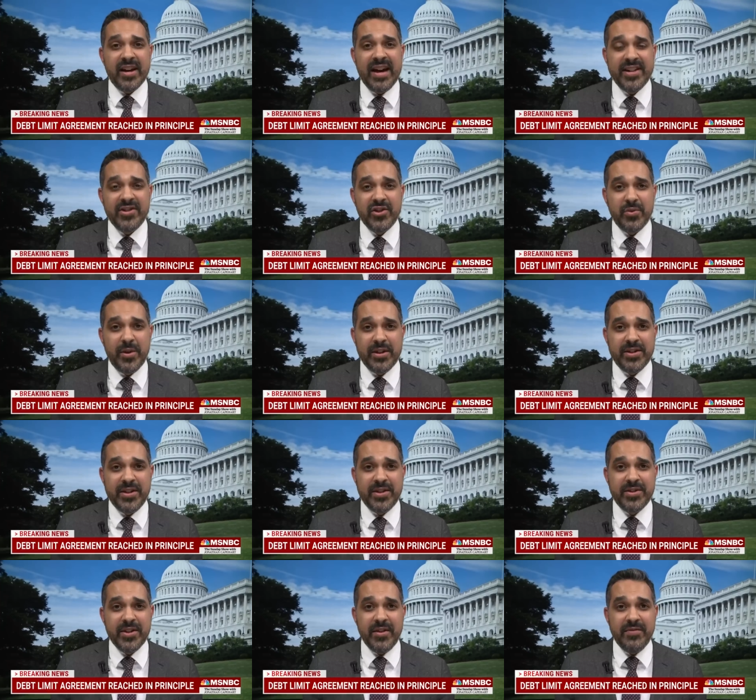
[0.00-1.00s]
of the
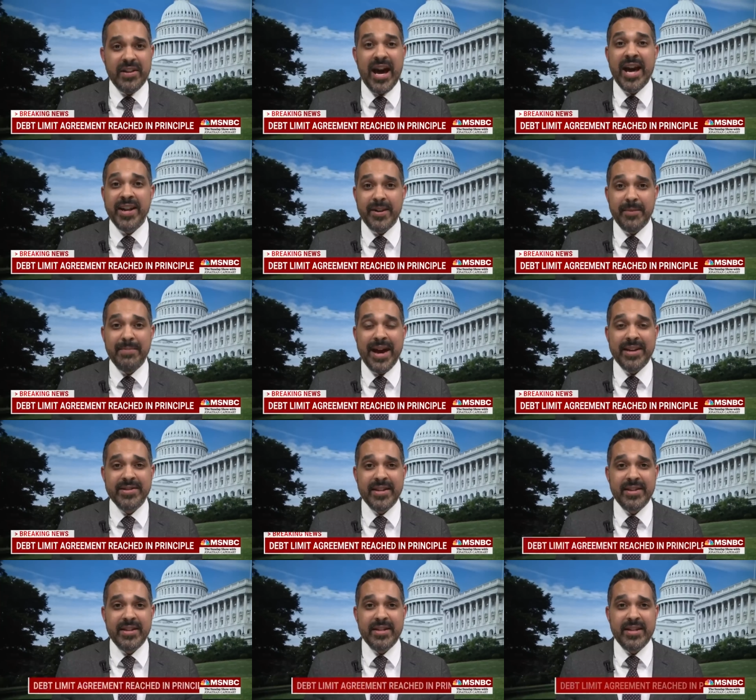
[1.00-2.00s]
consequences of not
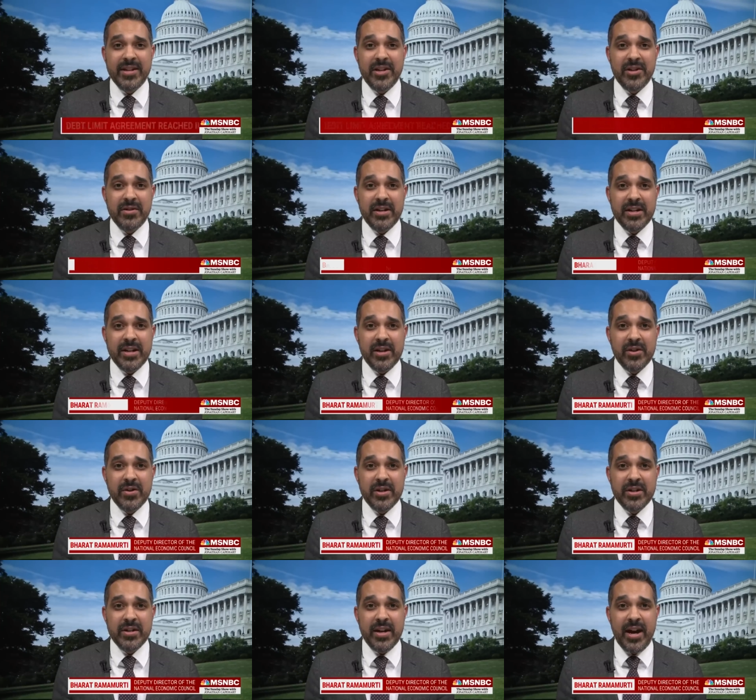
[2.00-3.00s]
passing the deal, uh,
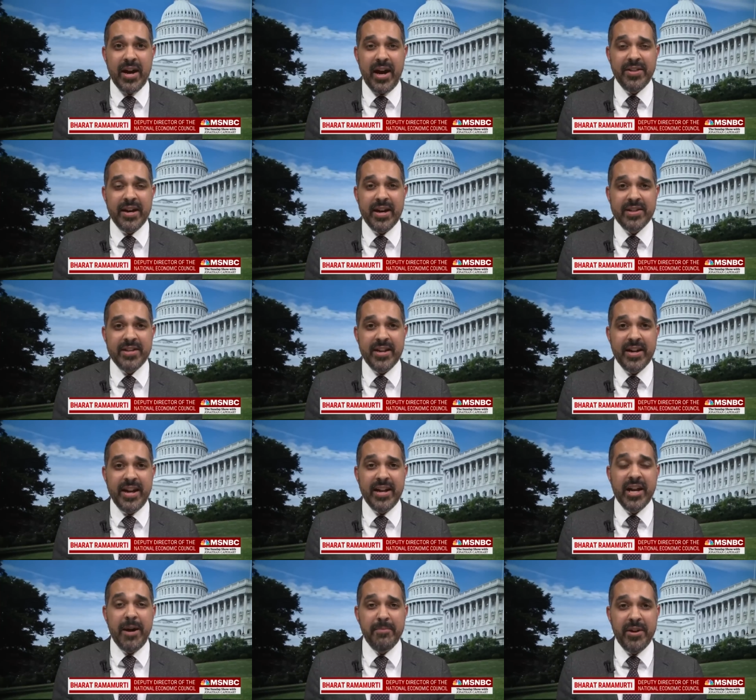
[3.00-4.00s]
I, I, think it's
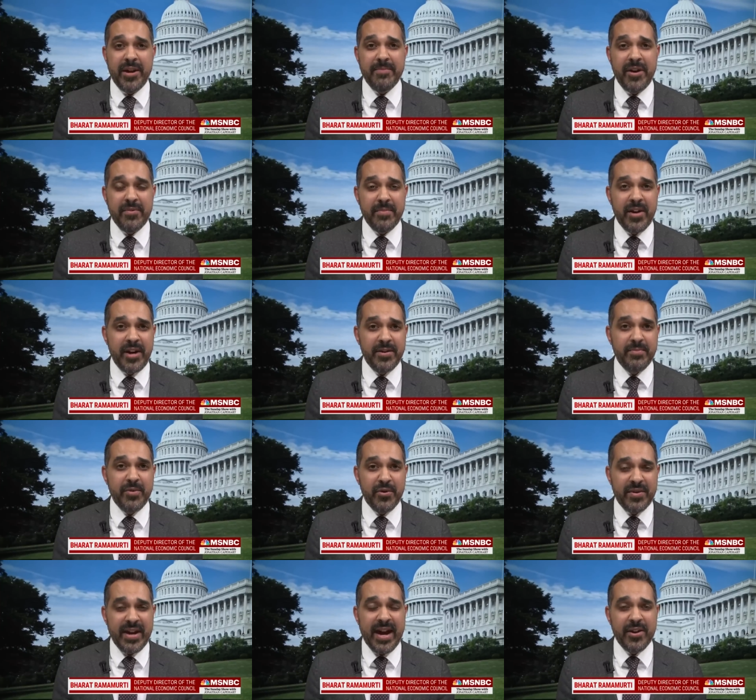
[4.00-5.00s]
incumbent about, on
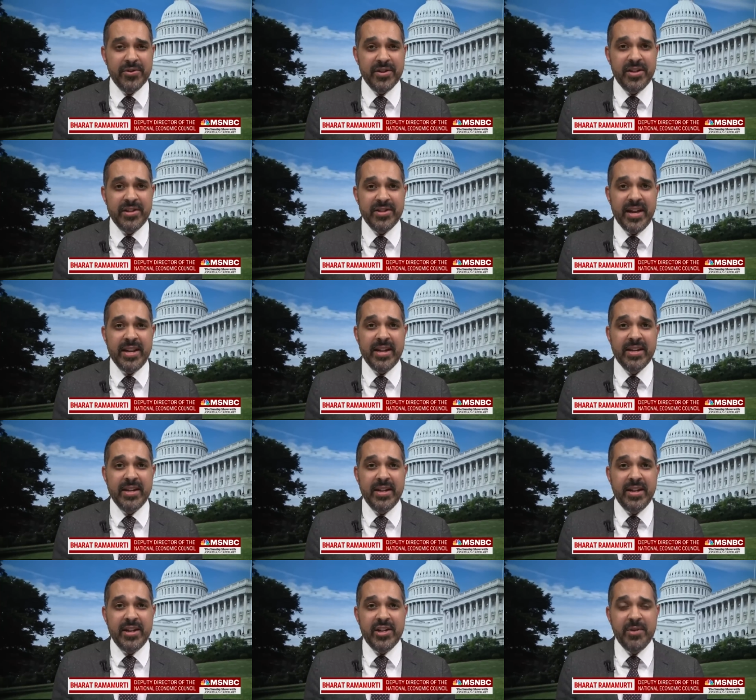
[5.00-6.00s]
both the House and the Senate
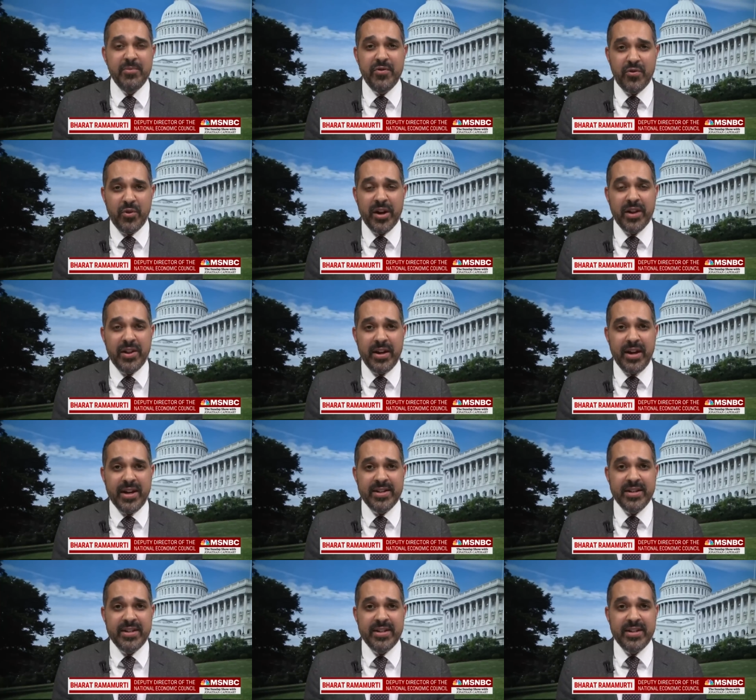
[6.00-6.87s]
to move quickly and